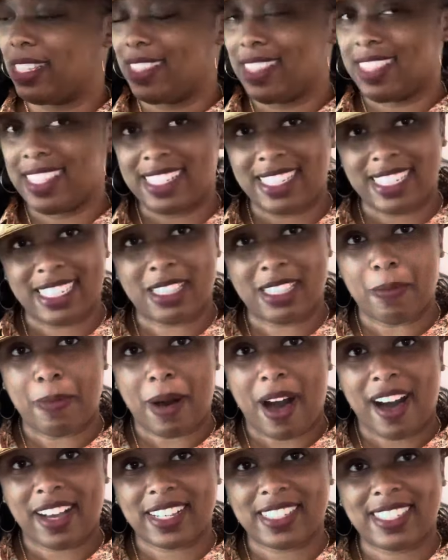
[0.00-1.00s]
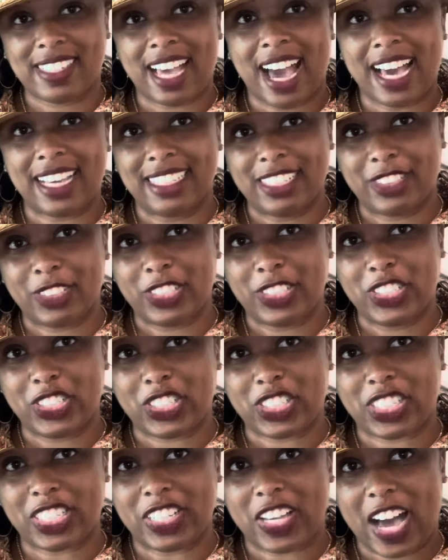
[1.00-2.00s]
This is the box. I literally
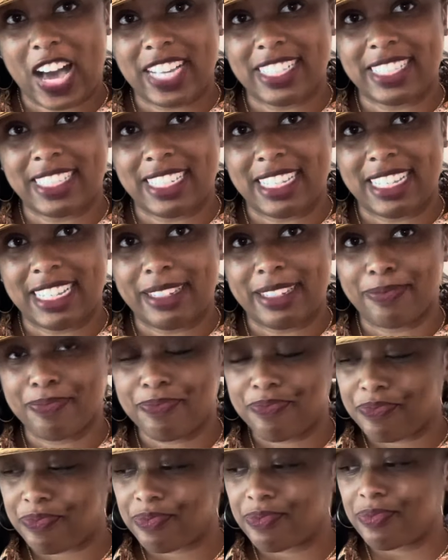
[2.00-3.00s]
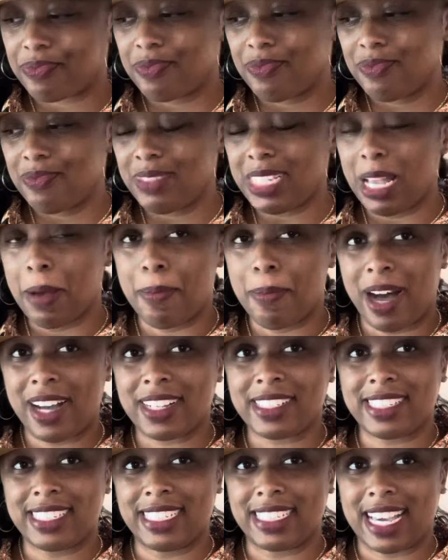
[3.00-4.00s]
just got the
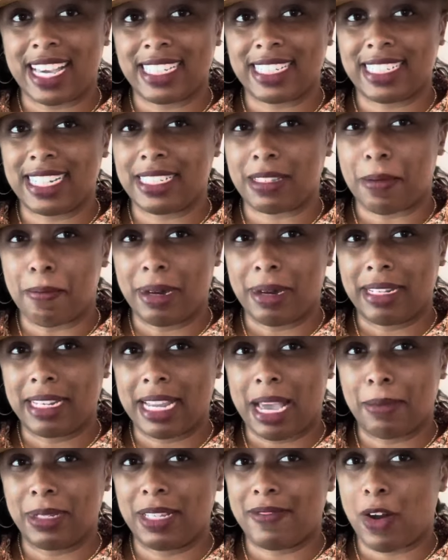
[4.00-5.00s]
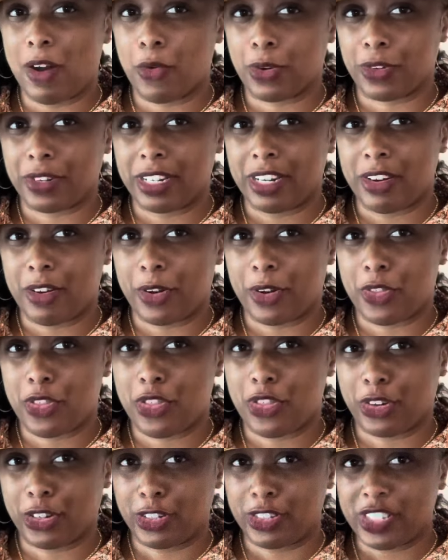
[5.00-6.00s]
box today. Today's a Monday. I believe I ordered it on a
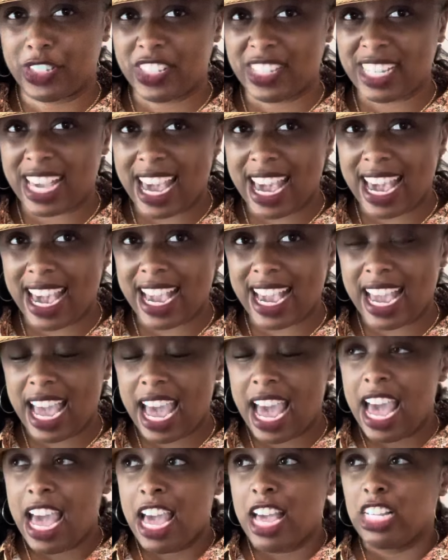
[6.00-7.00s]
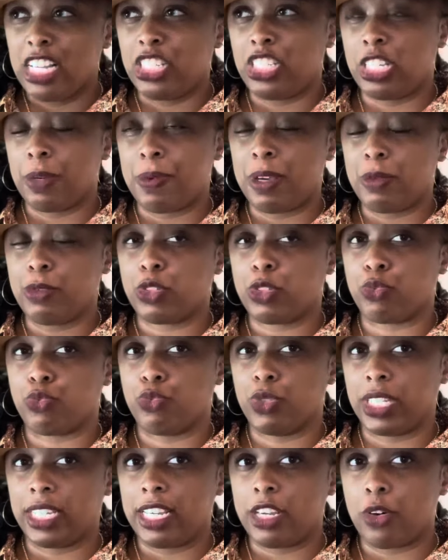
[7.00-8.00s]
Thursday. Shipping was
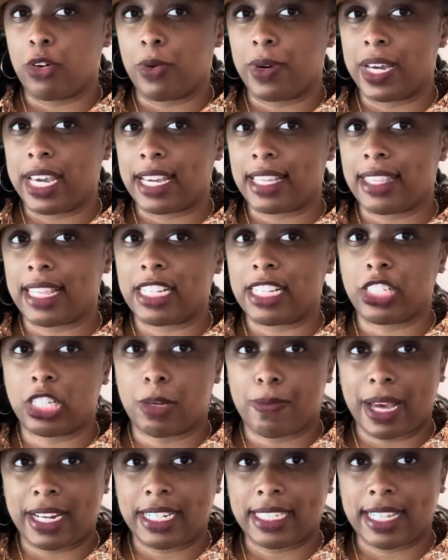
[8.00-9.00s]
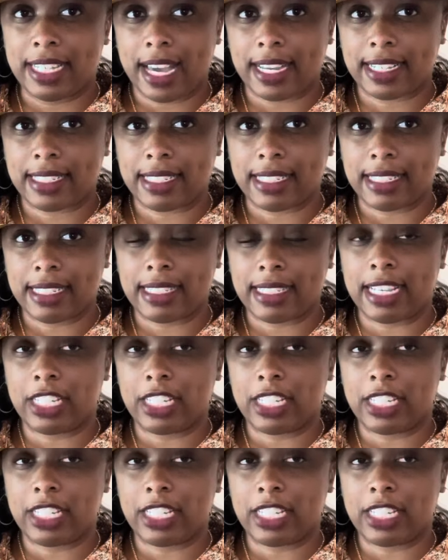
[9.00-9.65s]
really quick. They ship out of Texas.